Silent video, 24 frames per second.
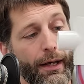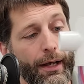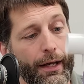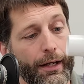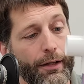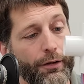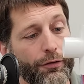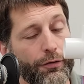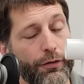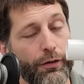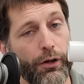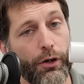
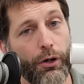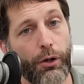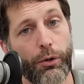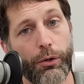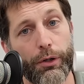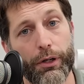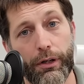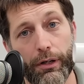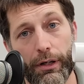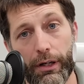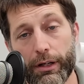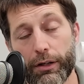And so
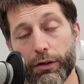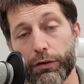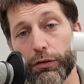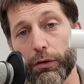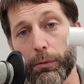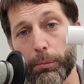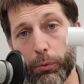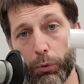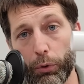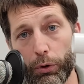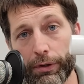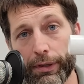you need to
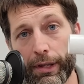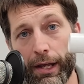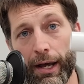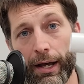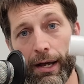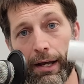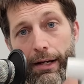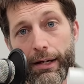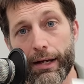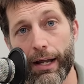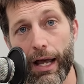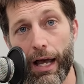support
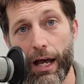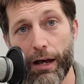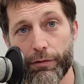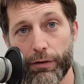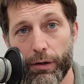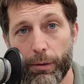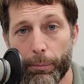that and have